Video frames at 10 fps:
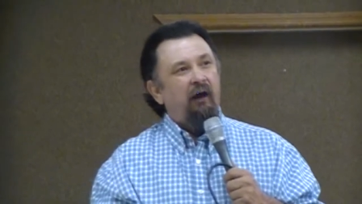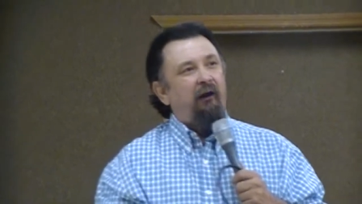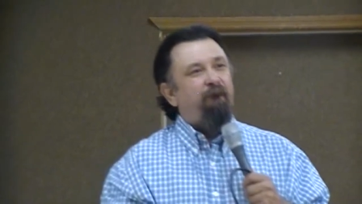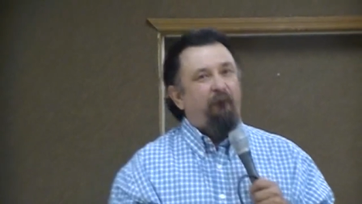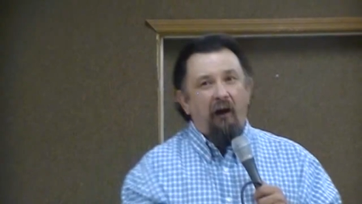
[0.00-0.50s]

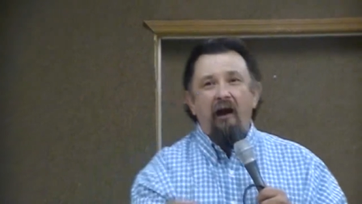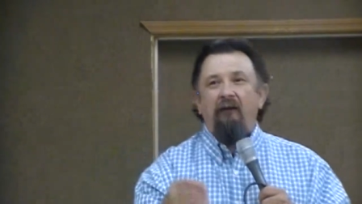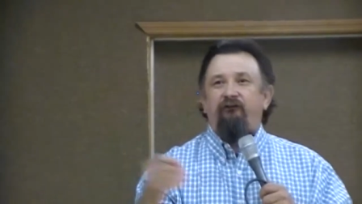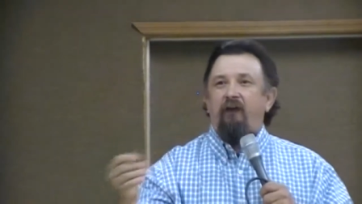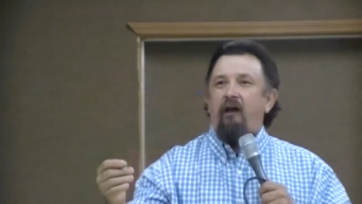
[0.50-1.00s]
And
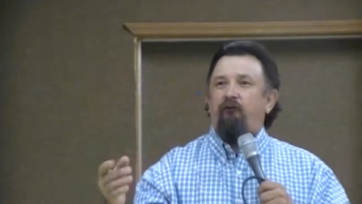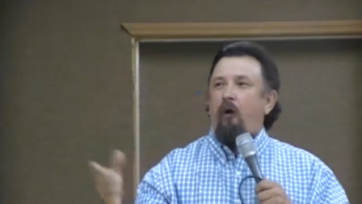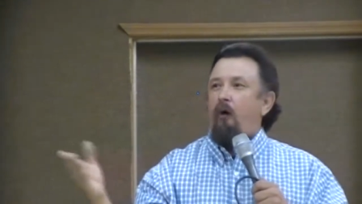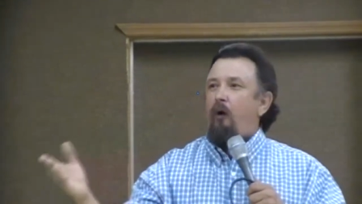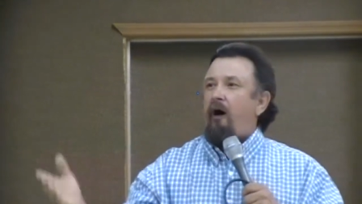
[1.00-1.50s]
Fred says,
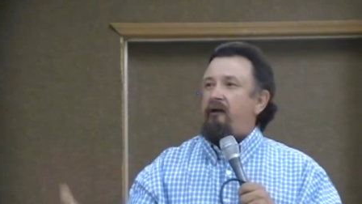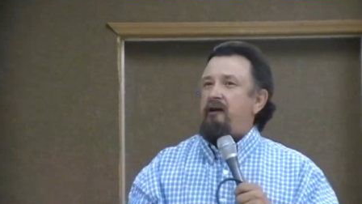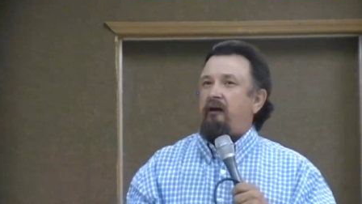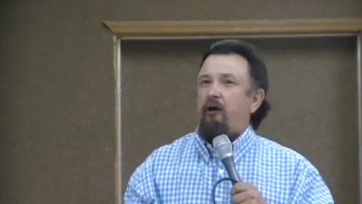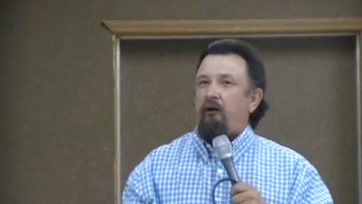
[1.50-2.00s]
Well, what
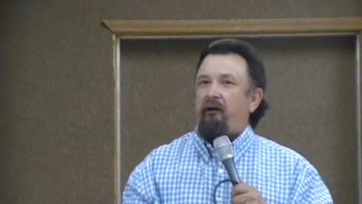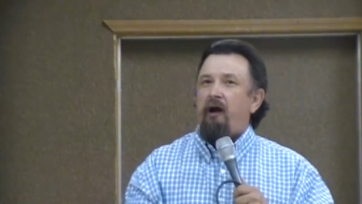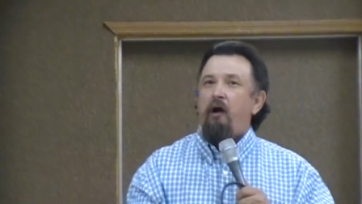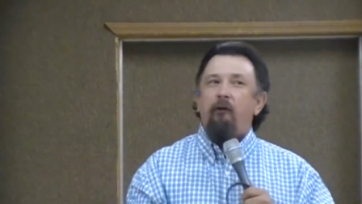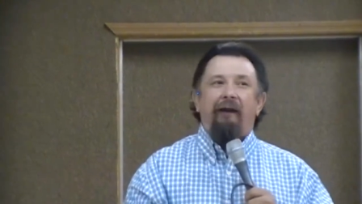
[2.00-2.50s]
are you going
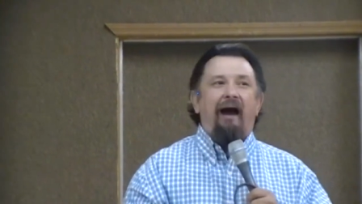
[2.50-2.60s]
to do?